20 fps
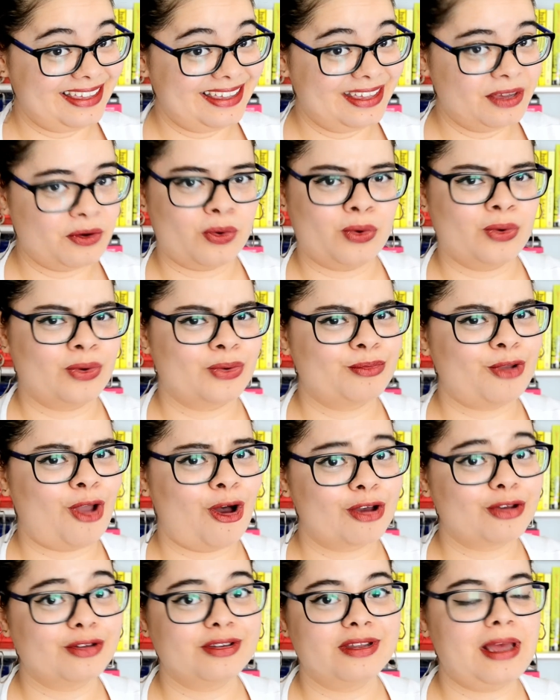or
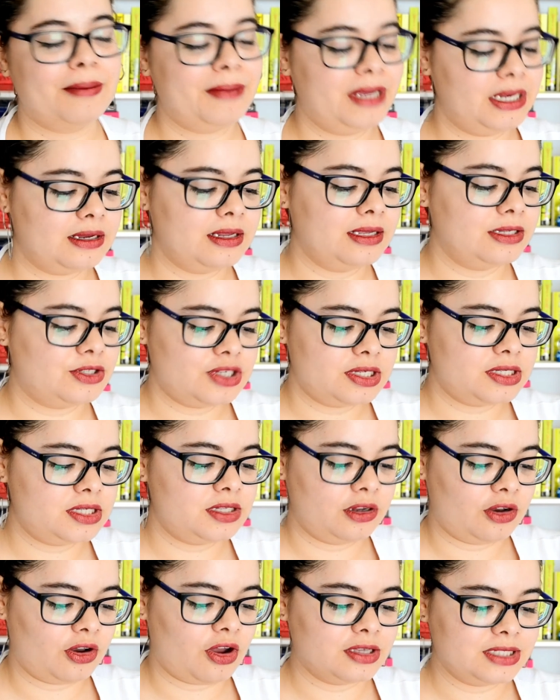block. I mean, it's just
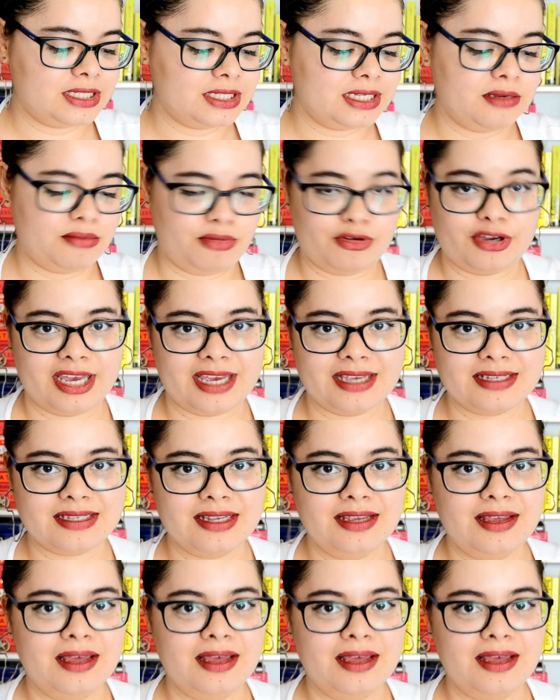Lost in a Bookcase.